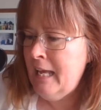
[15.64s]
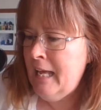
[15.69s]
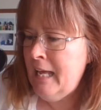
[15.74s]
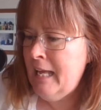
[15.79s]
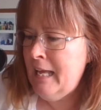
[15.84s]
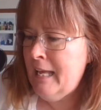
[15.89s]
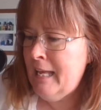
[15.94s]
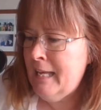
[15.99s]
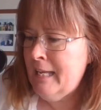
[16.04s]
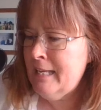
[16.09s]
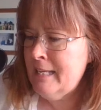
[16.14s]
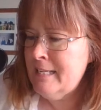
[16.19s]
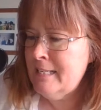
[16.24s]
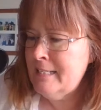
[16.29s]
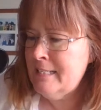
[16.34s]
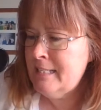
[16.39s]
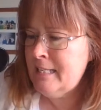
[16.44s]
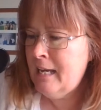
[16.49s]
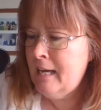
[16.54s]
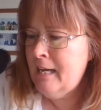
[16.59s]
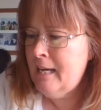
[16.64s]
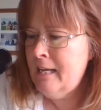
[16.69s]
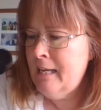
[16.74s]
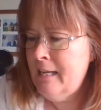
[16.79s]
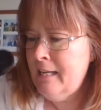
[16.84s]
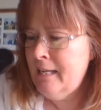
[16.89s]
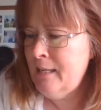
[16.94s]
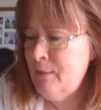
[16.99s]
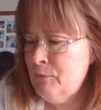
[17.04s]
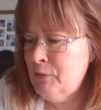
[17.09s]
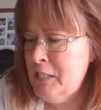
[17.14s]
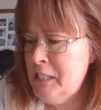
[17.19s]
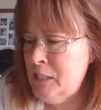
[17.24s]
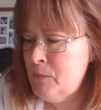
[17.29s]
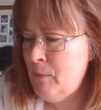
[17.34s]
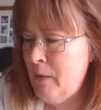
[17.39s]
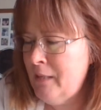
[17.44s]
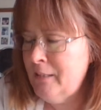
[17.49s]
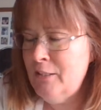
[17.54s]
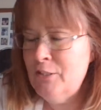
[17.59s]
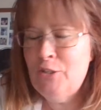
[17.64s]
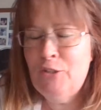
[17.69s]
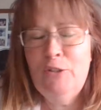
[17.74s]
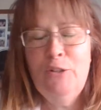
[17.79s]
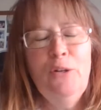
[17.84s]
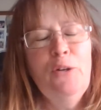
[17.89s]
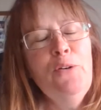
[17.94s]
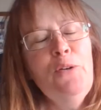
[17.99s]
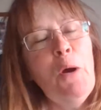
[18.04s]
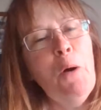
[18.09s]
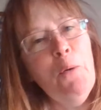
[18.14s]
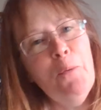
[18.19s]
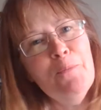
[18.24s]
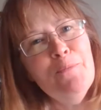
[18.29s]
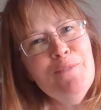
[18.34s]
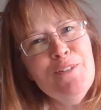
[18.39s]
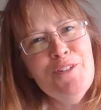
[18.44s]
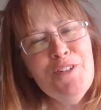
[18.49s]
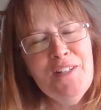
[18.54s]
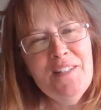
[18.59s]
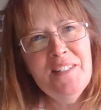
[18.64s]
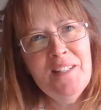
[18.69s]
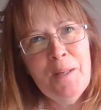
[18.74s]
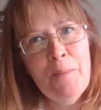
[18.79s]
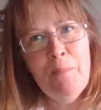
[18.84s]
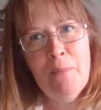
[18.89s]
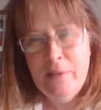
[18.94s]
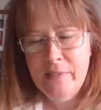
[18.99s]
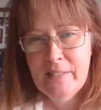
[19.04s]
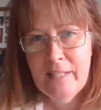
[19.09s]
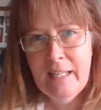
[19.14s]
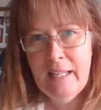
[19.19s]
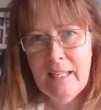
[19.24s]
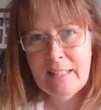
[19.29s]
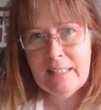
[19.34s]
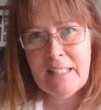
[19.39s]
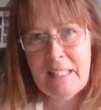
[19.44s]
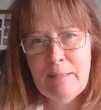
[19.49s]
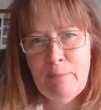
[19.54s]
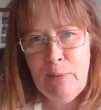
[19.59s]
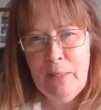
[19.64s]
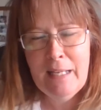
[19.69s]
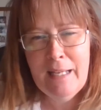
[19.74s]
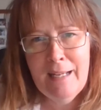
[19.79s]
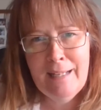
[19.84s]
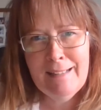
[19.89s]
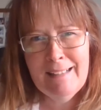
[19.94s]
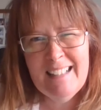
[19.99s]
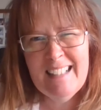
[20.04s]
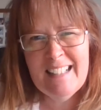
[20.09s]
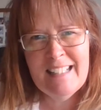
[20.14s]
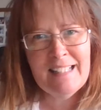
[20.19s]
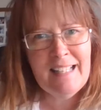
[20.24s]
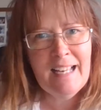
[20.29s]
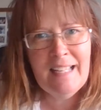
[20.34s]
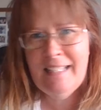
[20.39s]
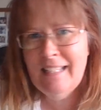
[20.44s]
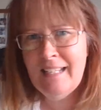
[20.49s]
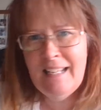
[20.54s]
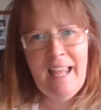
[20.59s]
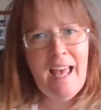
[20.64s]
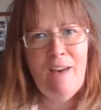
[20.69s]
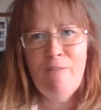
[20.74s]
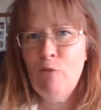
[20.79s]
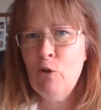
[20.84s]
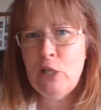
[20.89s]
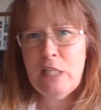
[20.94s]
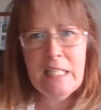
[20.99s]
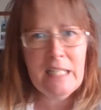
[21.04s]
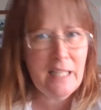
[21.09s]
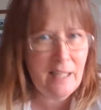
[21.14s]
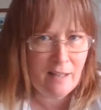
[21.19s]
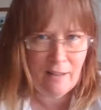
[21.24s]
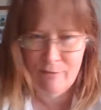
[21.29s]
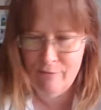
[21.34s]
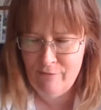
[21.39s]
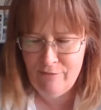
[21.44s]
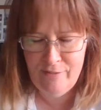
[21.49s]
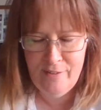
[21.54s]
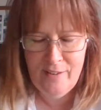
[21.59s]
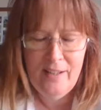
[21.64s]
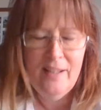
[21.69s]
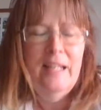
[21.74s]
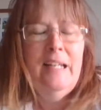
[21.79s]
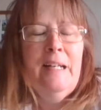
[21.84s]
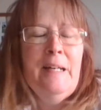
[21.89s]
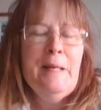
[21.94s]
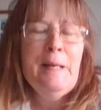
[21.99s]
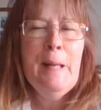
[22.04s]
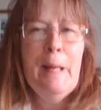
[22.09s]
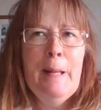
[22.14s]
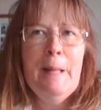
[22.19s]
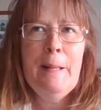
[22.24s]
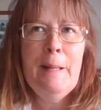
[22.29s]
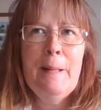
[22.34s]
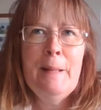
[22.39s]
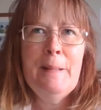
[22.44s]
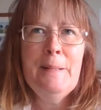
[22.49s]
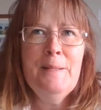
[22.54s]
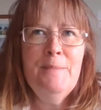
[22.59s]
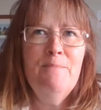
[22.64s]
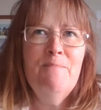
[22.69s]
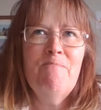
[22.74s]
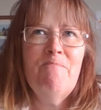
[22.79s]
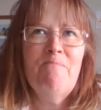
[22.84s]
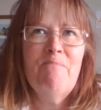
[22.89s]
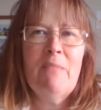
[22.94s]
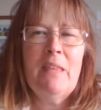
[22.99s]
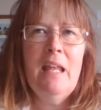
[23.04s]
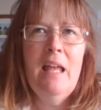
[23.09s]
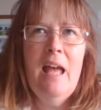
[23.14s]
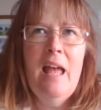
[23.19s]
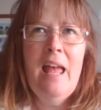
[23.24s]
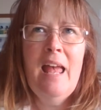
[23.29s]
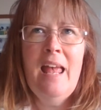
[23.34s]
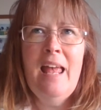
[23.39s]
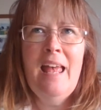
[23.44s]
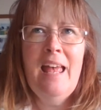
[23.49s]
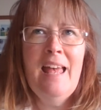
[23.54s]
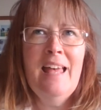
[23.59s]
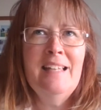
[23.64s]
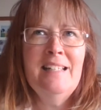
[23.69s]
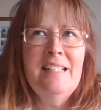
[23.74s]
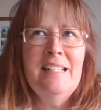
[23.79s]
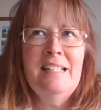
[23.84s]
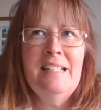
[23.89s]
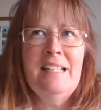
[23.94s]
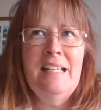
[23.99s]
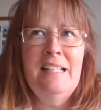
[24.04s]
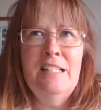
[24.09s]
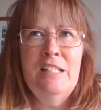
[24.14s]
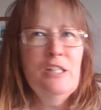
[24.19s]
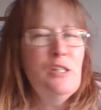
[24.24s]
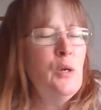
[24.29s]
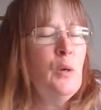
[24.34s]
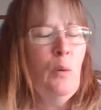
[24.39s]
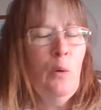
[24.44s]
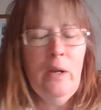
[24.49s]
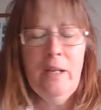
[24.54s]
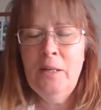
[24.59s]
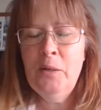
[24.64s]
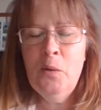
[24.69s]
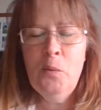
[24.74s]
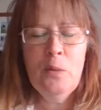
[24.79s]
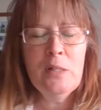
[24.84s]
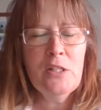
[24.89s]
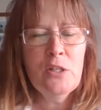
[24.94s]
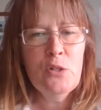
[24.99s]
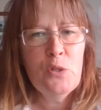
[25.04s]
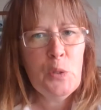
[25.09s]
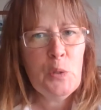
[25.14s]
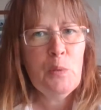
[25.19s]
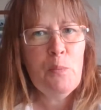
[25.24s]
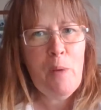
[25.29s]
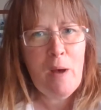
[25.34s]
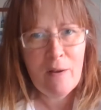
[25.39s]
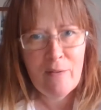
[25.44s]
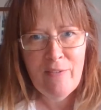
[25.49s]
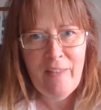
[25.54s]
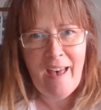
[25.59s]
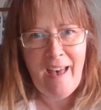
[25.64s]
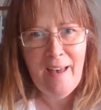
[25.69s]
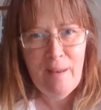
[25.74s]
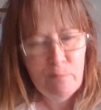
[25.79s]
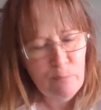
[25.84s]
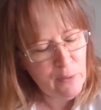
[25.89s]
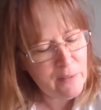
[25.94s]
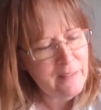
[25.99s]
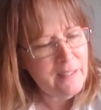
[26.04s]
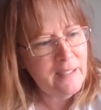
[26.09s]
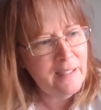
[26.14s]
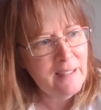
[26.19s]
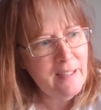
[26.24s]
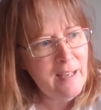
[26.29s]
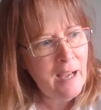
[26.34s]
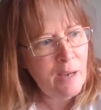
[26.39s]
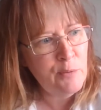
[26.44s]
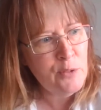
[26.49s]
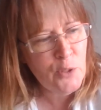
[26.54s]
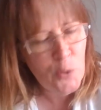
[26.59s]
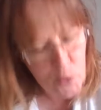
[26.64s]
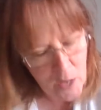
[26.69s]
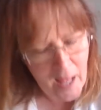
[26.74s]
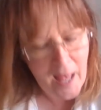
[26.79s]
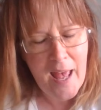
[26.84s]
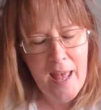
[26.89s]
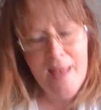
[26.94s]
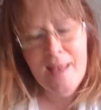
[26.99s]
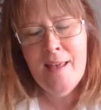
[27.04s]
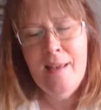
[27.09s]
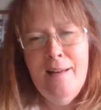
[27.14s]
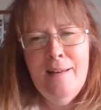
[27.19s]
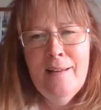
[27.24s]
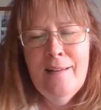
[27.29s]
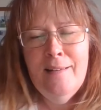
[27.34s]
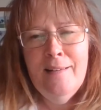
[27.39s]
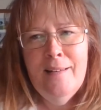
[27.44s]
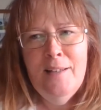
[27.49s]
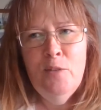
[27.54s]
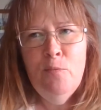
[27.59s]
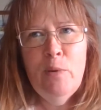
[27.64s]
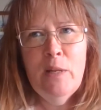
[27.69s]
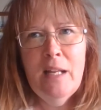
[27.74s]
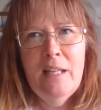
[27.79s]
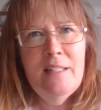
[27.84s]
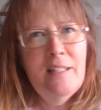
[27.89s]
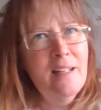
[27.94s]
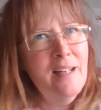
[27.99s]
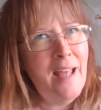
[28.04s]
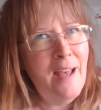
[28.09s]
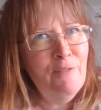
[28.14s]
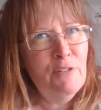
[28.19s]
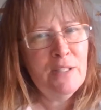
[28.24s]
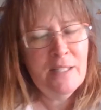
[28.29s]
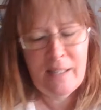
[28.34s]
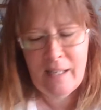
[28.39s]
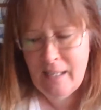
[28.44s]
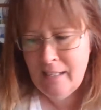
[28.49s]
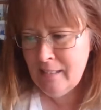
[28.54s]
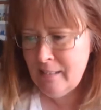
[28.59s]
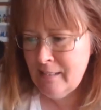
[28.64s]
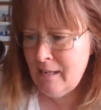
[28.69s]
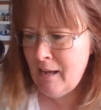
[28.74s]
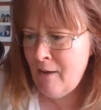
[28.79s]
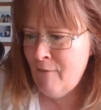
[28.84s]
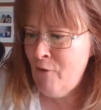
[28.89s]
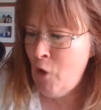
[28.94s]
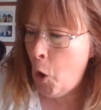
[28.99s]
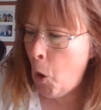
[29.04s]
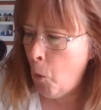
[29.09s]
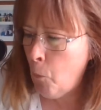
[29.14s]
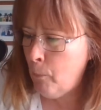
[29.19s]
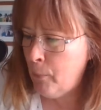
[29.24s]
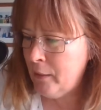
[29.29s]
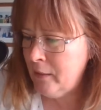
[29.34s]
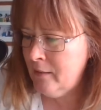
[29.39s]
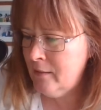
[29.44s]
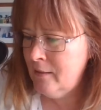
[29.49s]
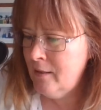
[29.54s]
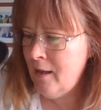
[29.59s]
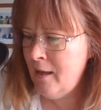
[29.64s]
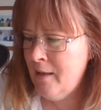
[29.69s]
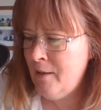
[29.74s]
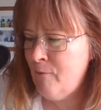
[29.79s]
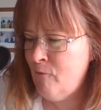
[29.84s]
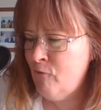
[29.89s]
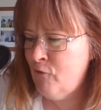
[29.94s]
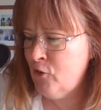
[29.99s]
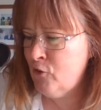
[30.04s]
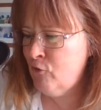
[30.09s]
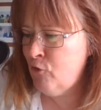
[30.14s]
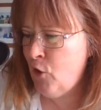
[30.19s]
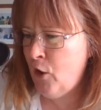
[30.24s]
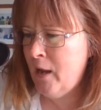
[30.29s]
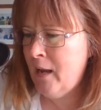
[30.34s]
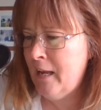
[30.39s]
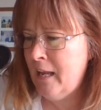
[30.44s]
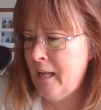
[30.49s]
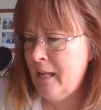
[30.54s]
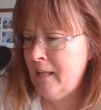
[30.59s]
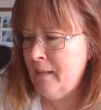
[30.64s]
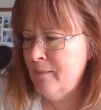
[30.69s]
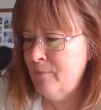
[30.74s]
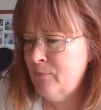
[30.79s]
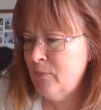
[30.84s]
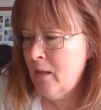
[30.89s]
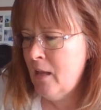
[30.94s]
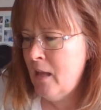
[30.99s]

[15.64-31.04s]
And I responded to her, no, she didn't miss it because I didn't have one to give. And I didn't quite know what to do about that, but that I was okay. But I didn't have a sign of hope for Friday.